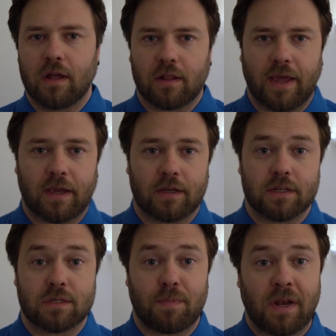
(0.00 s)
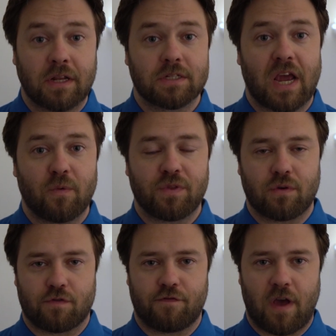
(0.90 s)
like spending time with
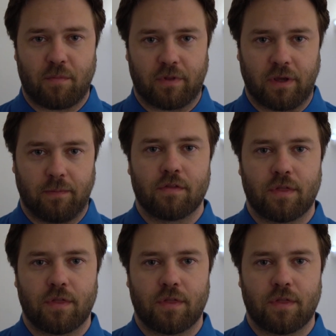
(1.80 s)
your family.